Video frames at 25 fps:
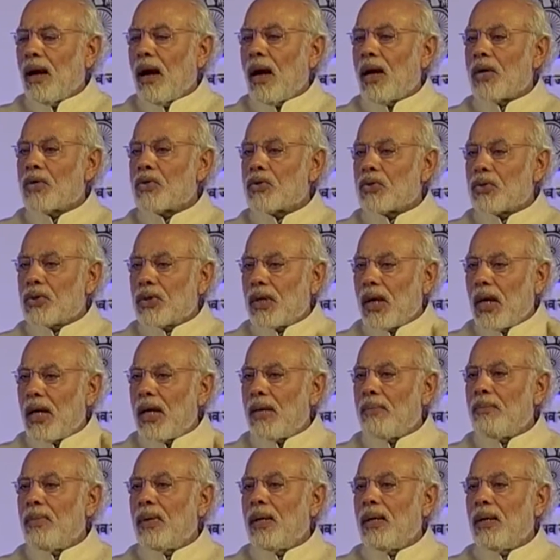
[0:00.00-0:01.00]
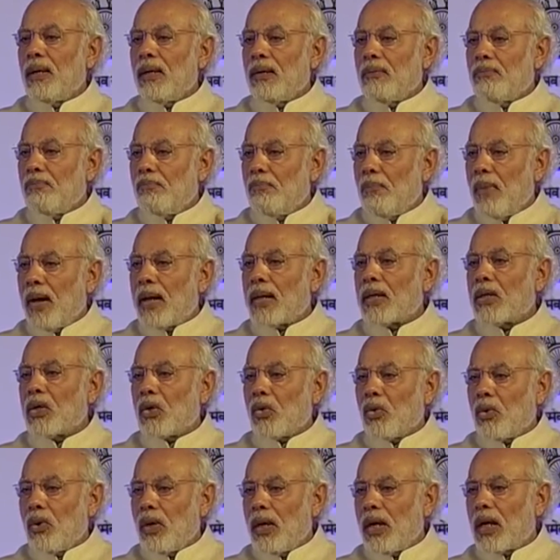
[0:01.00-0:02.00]
a stable
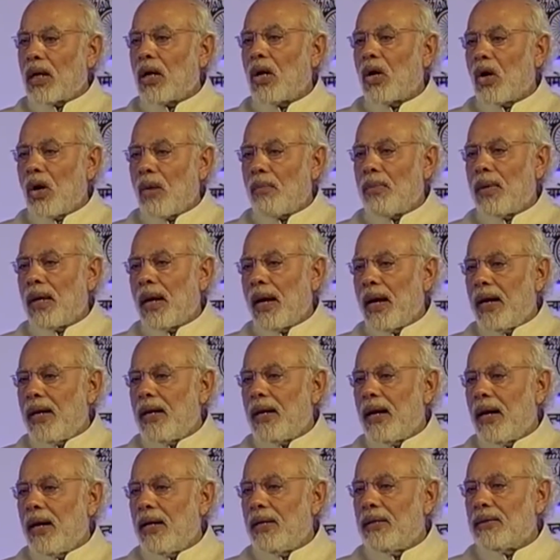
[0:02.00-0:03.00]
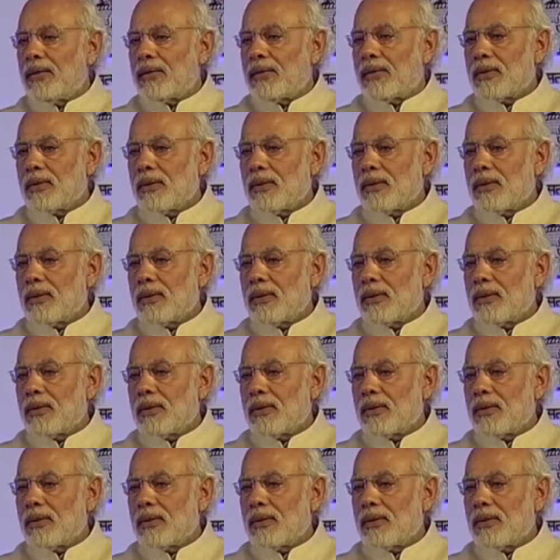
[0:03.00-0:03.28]
macroeconomy enhance